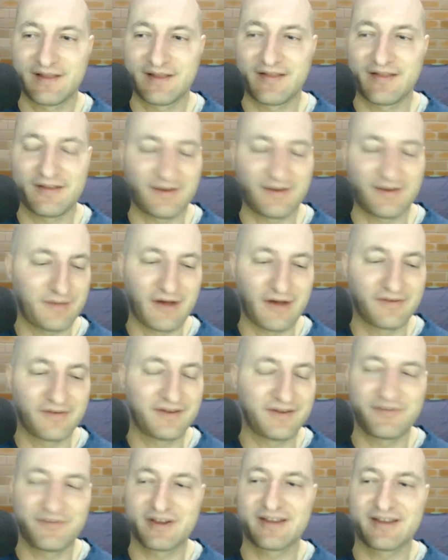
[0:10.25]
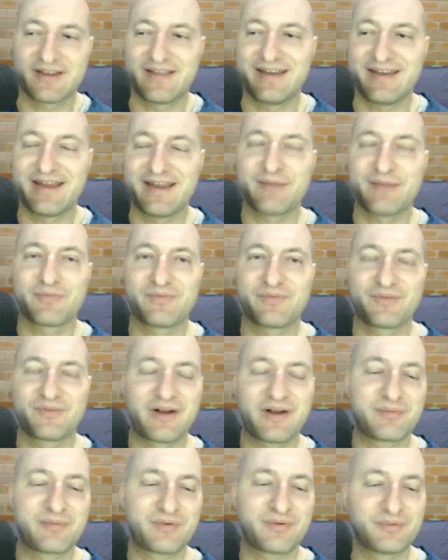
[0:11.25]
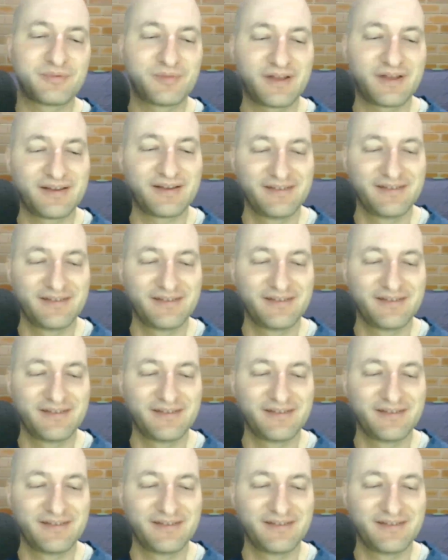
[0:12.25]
I'll never get their name right probably.